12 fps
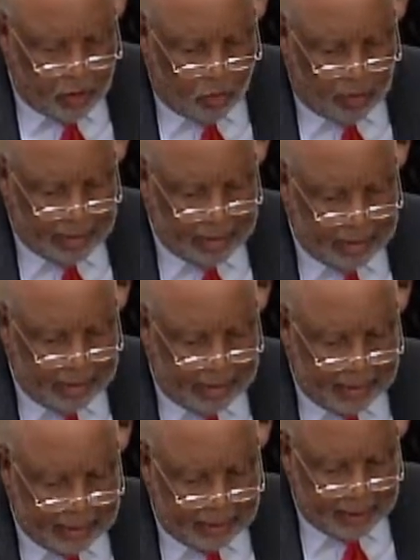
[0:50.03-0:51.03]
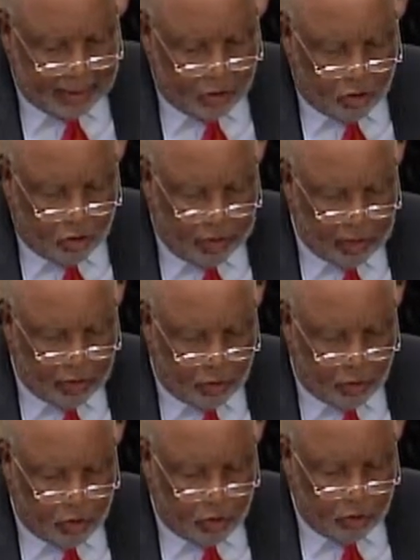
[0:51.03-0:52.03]
directing TSA to
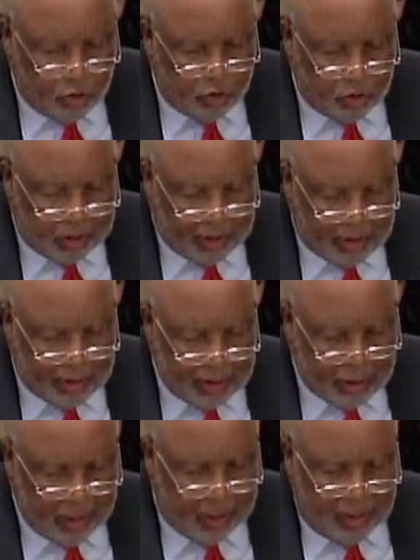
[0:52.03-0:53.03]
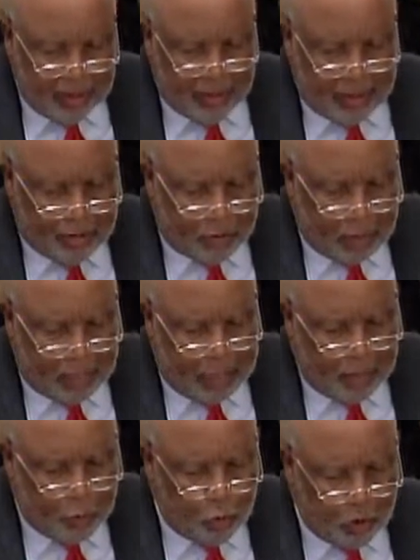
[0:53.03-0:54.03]
transfer loose change left at
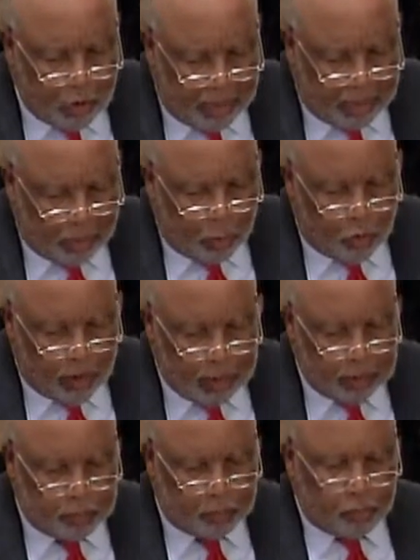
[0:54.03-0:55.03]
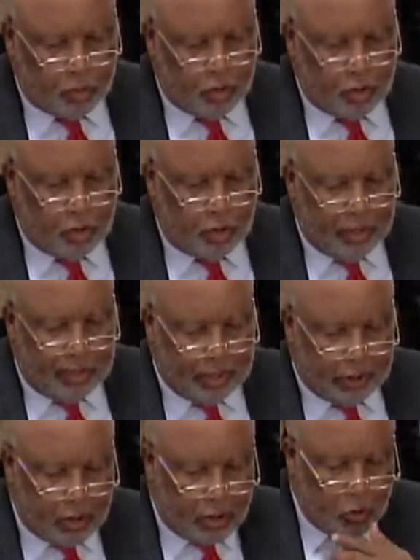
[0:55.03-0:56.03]
airport checkpoints to the
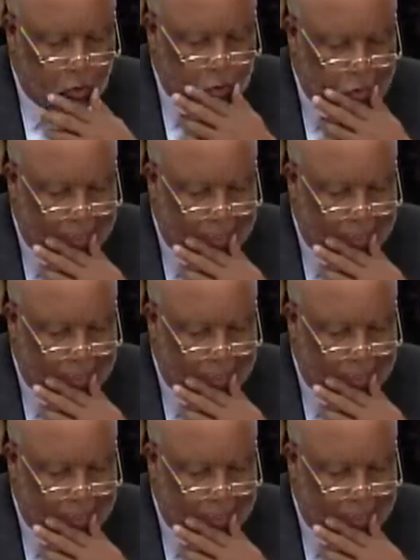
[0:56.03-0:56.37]
USO to